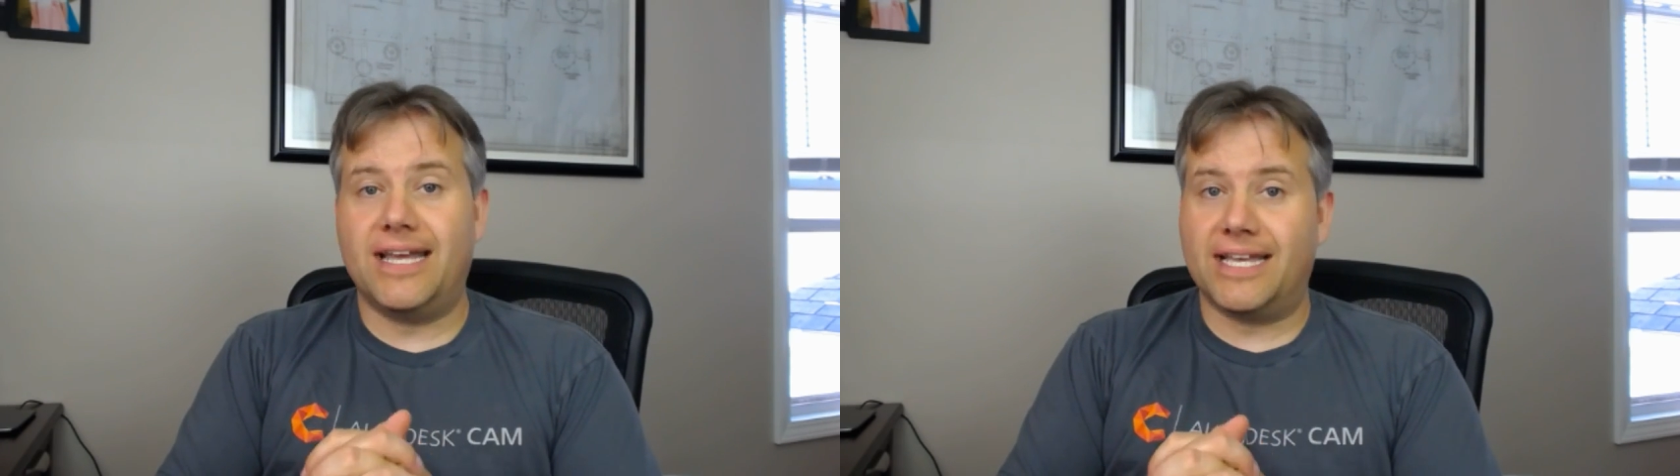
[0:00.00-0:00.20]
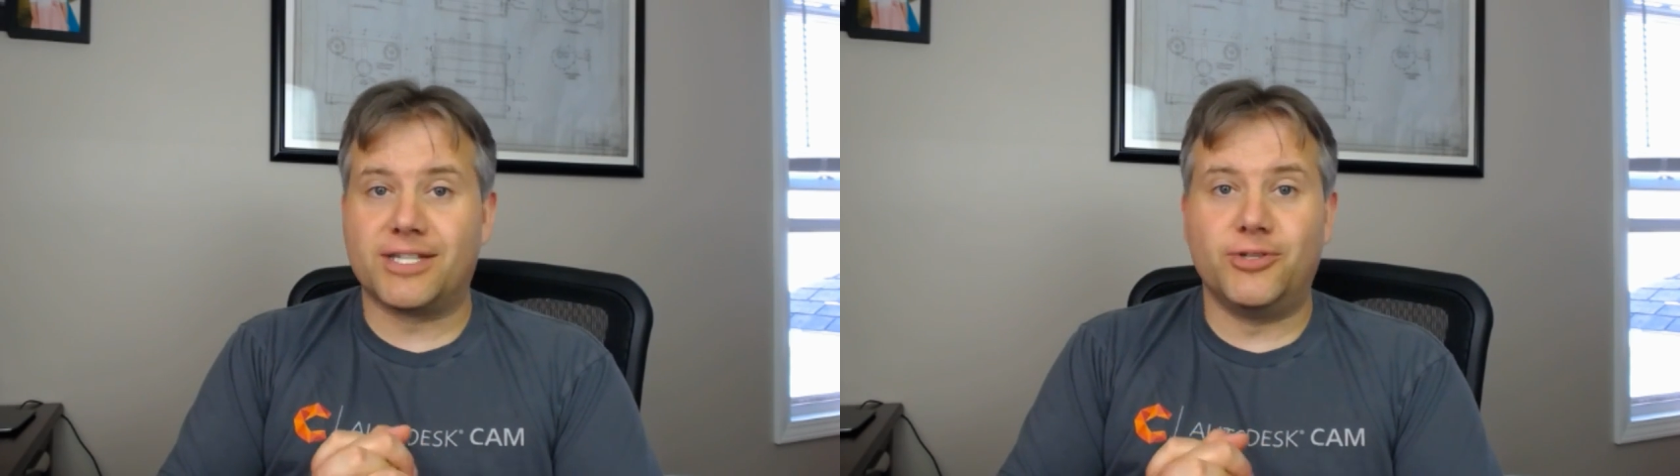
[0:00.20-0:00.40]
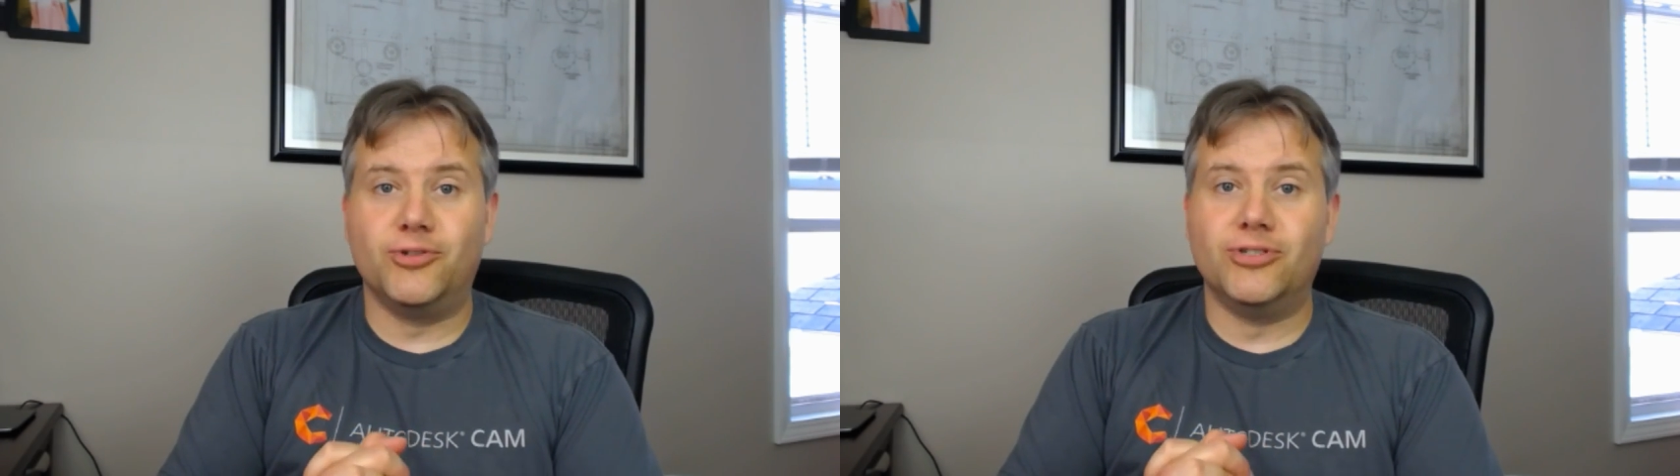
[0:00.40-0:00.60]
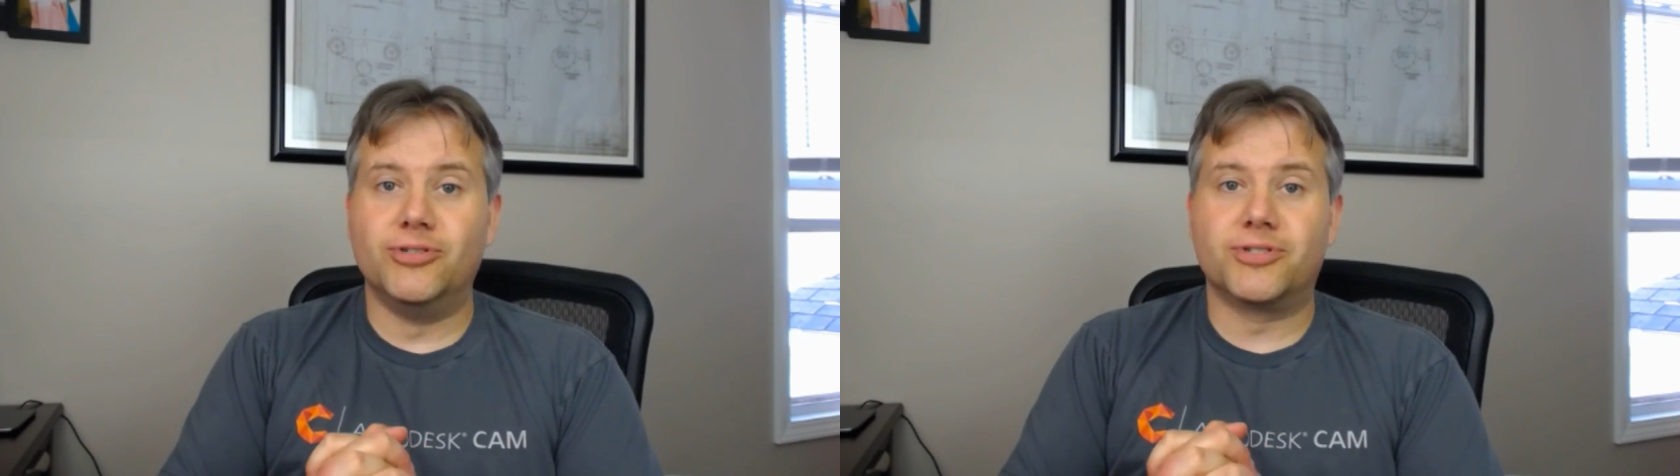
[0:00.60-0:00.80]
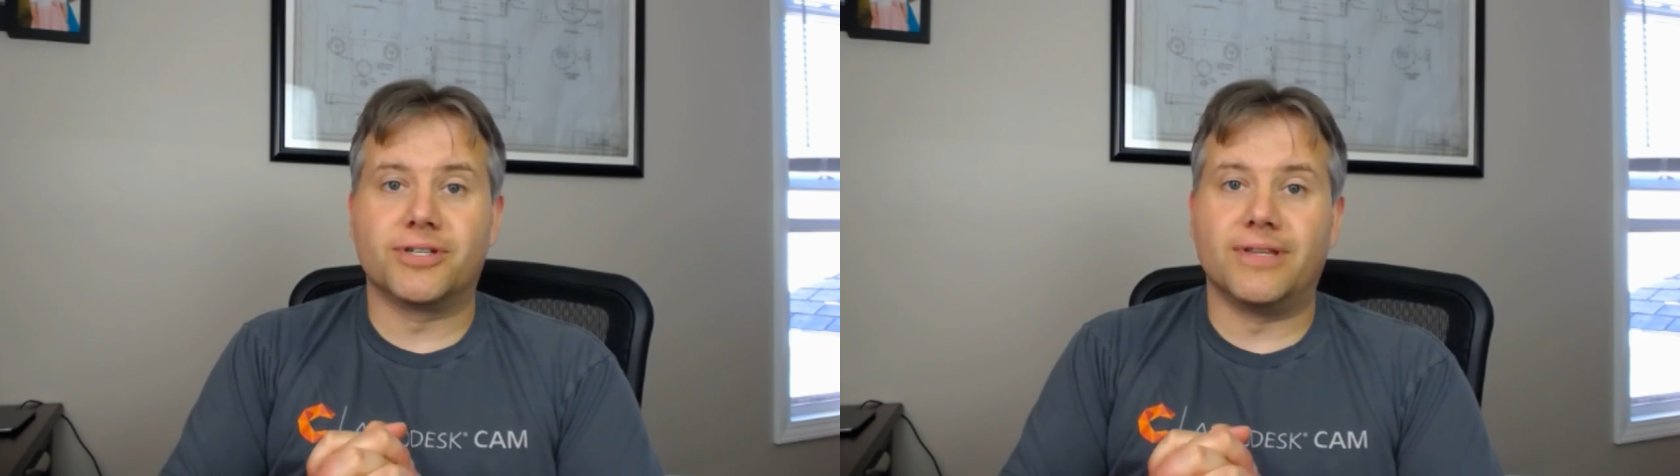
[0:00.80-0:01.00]
as a new
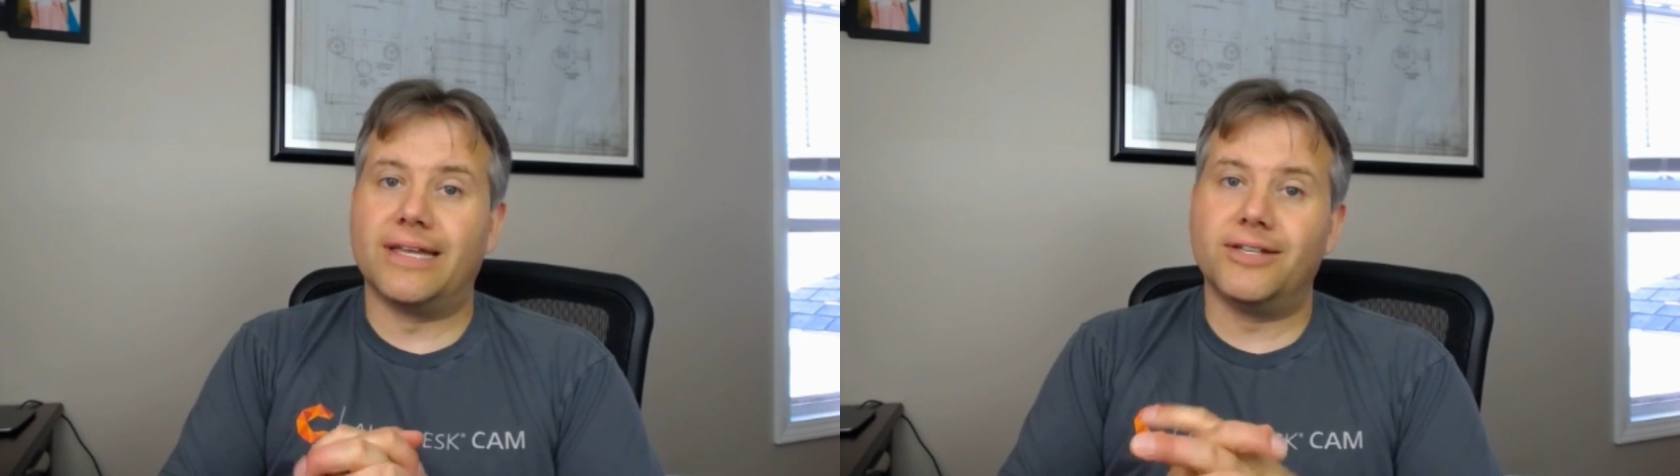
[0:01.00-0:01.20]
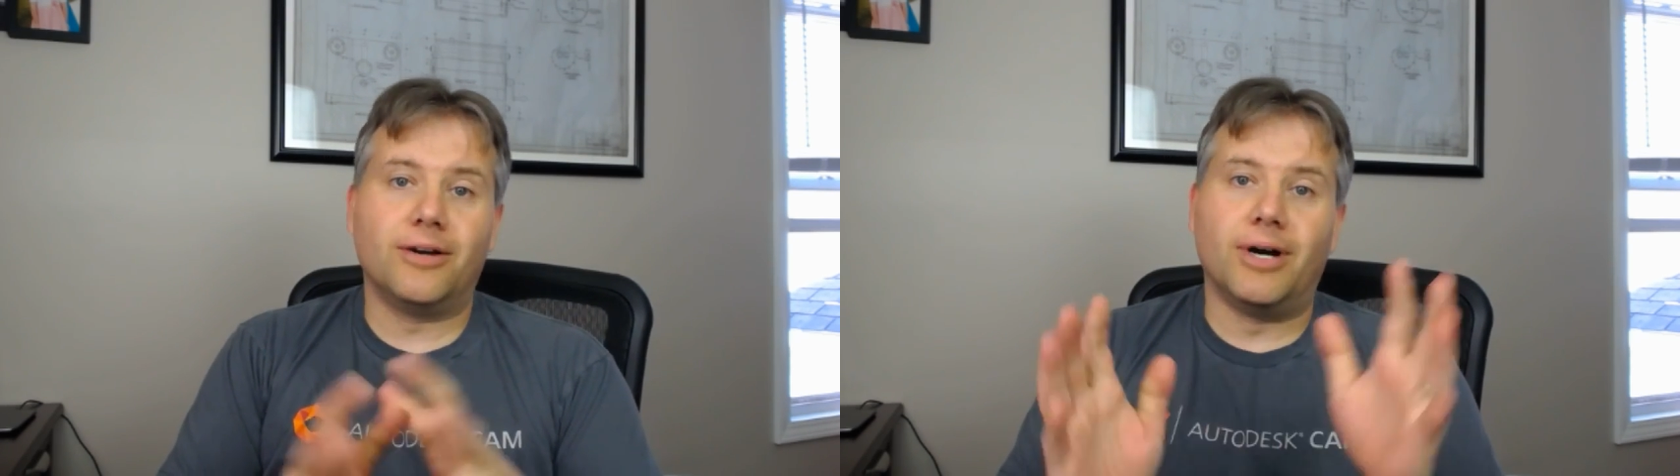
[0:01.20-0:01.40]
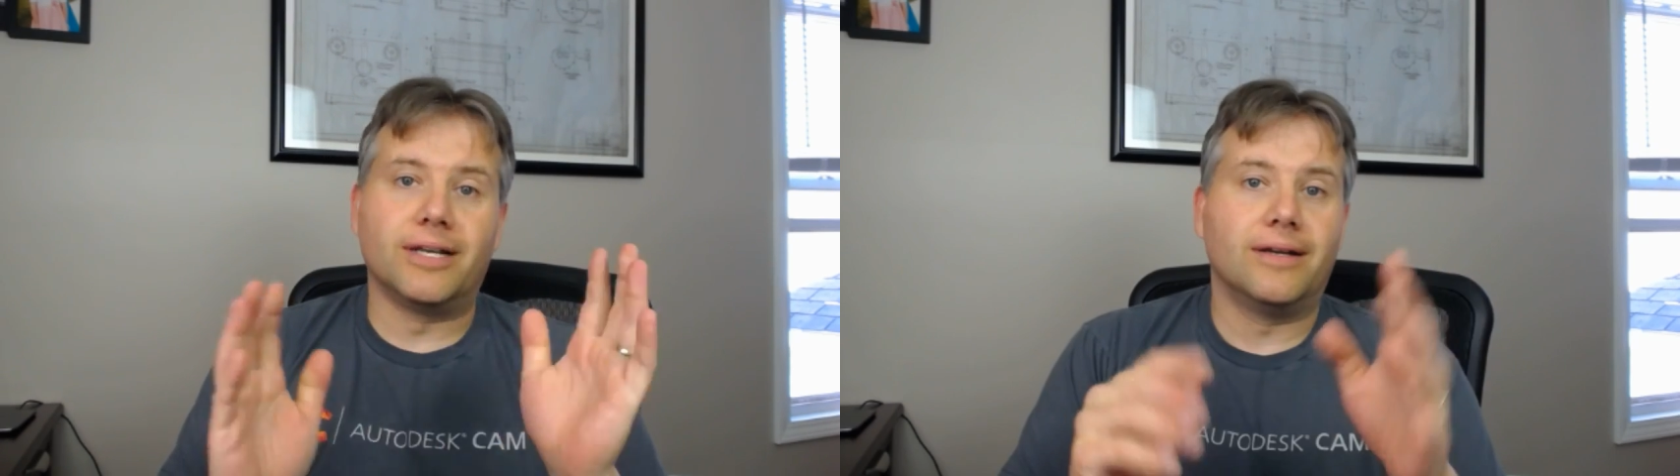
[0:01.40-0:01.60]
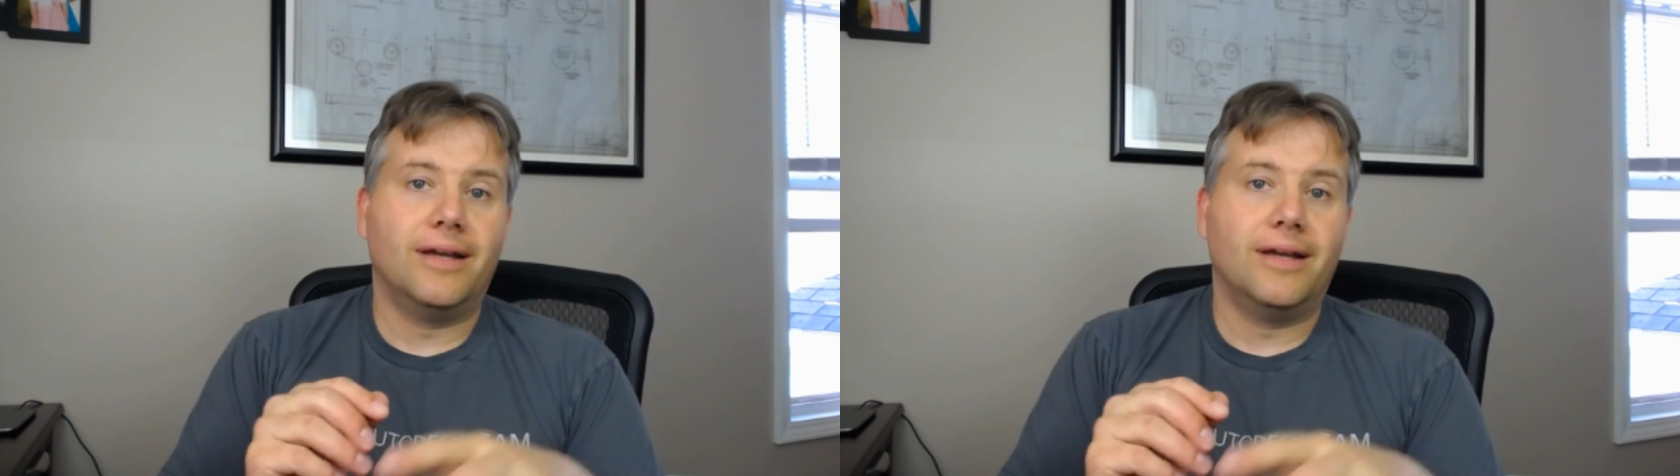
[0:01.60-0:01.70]
user that, you know what,